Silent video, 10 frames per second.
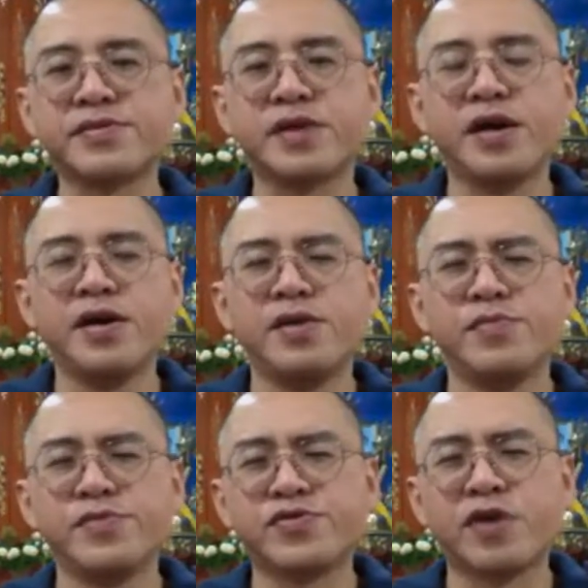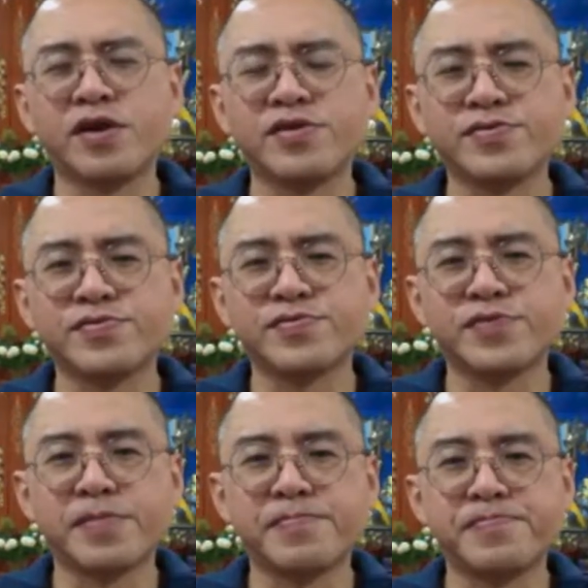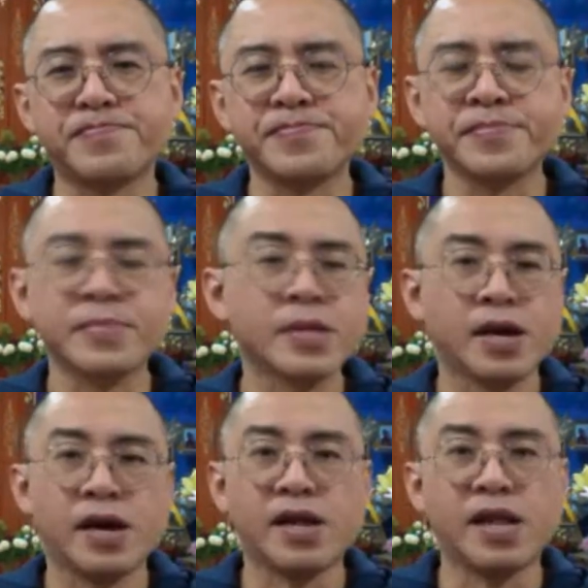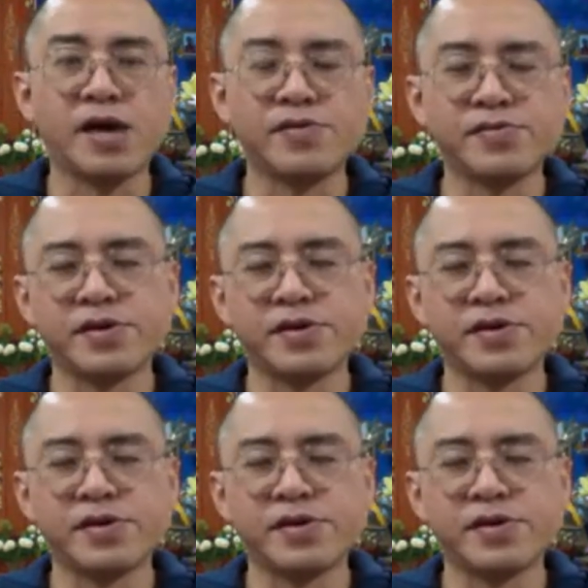We try to allow